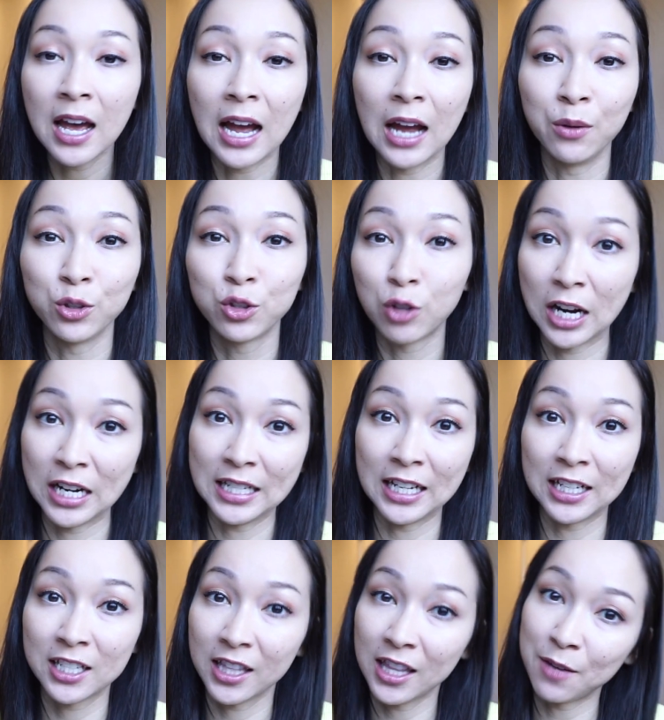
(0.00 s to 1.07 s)
I will try to
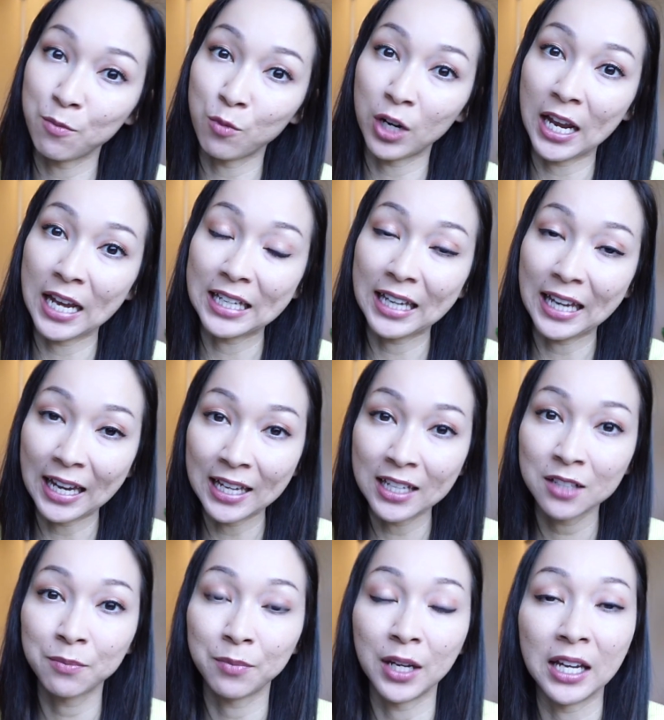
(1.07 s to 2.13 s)
get to them when I
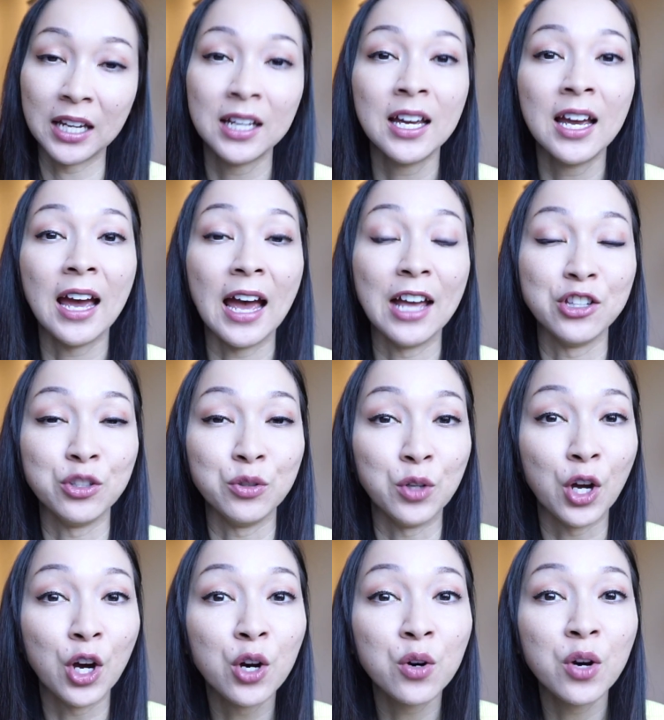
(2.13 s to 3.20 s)
can, but as you
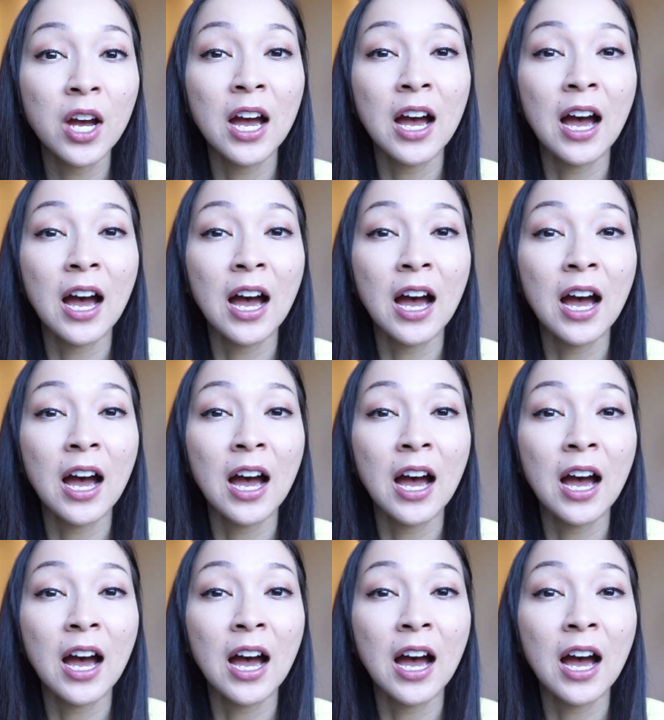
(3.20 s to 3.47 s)
know,